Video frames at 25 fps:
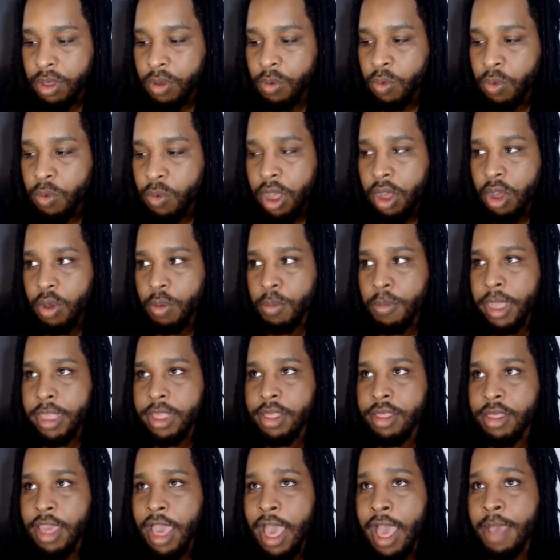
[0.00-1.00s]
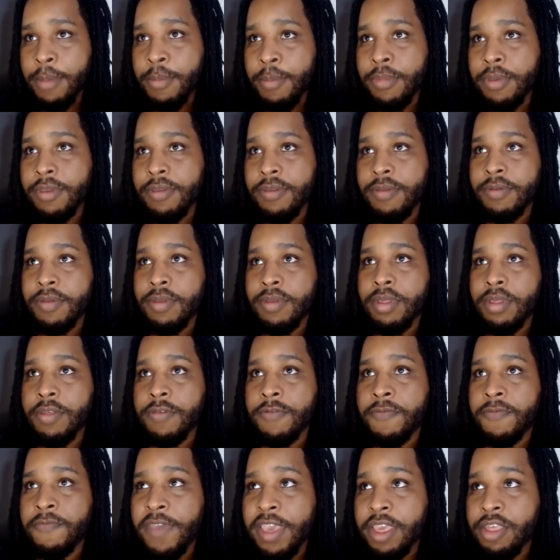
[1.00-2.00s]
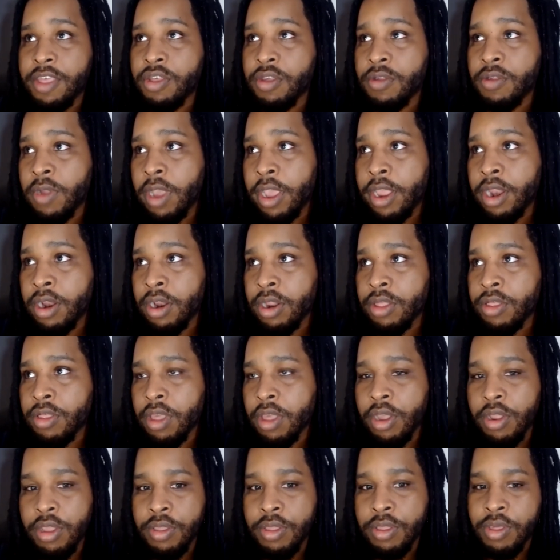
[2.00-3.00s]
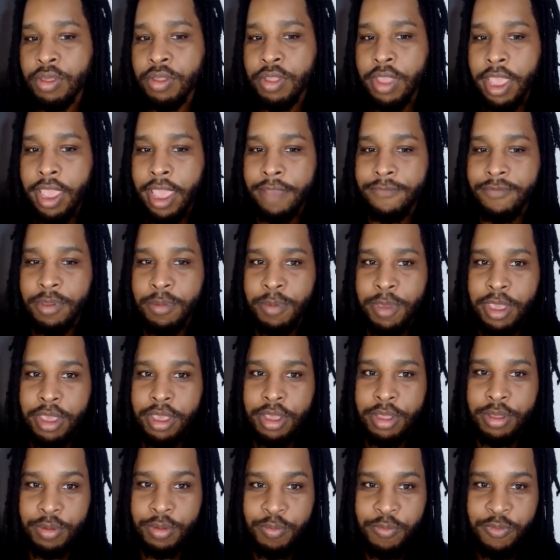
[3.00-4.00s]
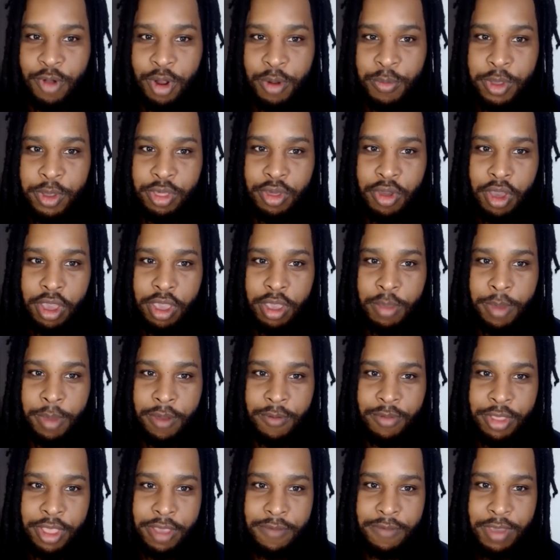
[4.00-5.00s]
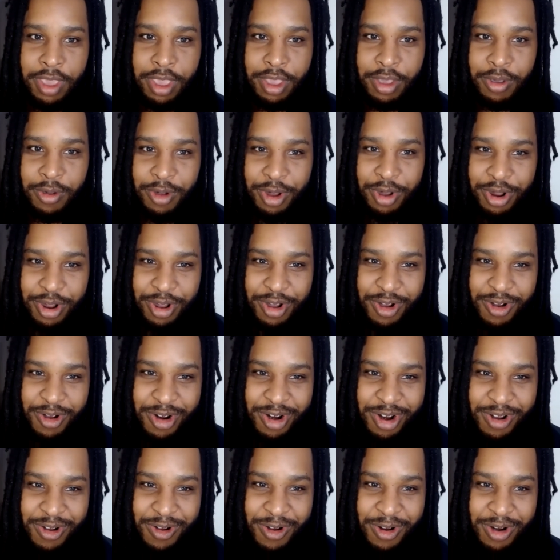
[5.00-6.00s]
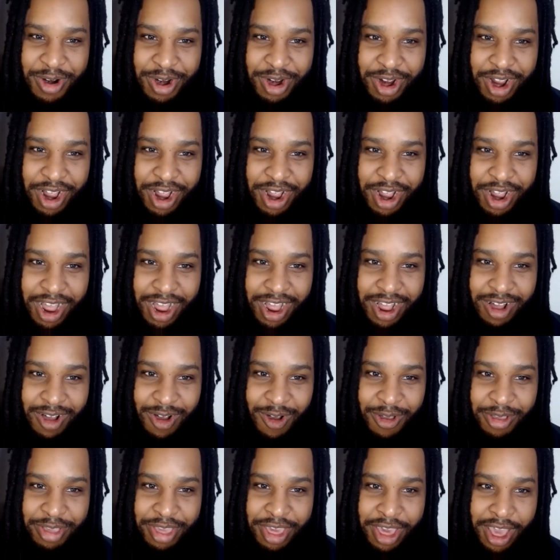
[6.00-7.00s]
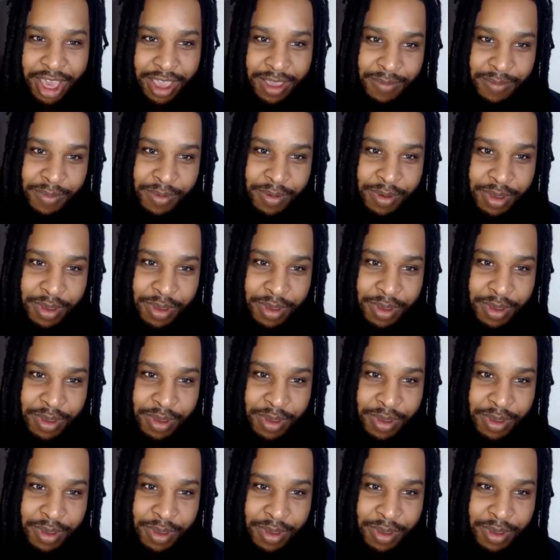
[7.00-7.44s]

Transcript: Well, my top fiction writers are you, do they have to be are we talking about living or or, or uh, all time